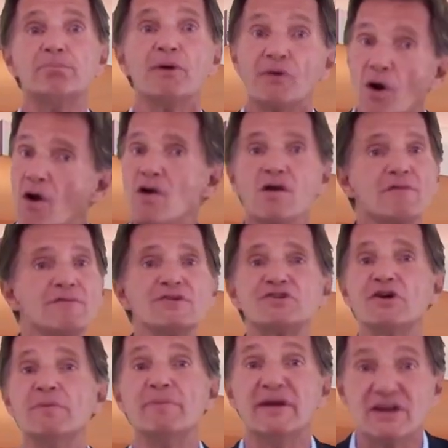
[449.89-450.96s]
but all of
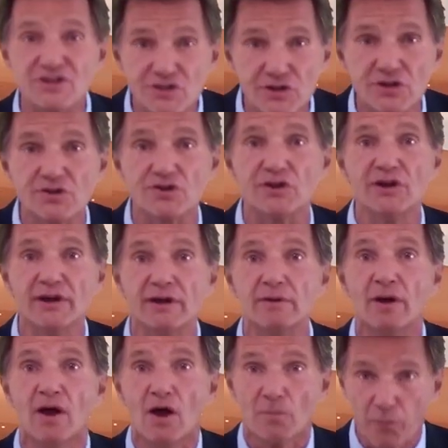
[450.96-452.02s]
us can be assisting
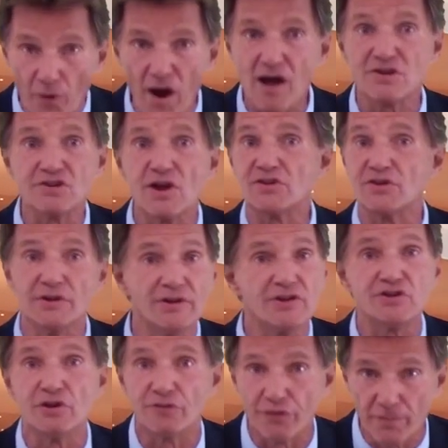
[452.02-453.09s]
in processing
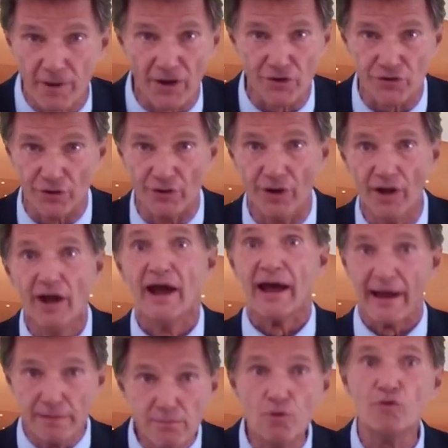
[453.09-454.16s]
this information
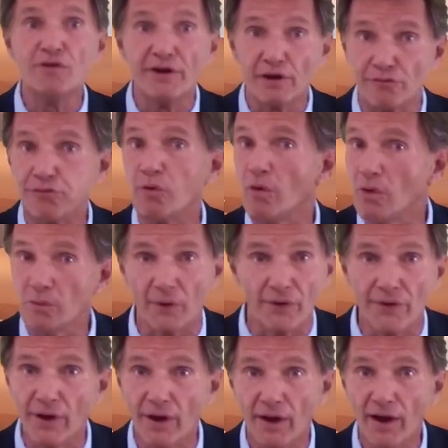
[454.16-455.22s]
and moving it
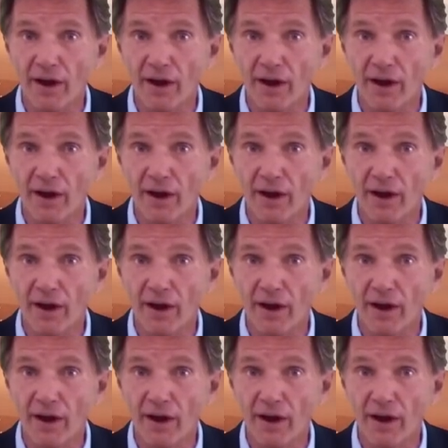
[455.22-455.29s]
forward.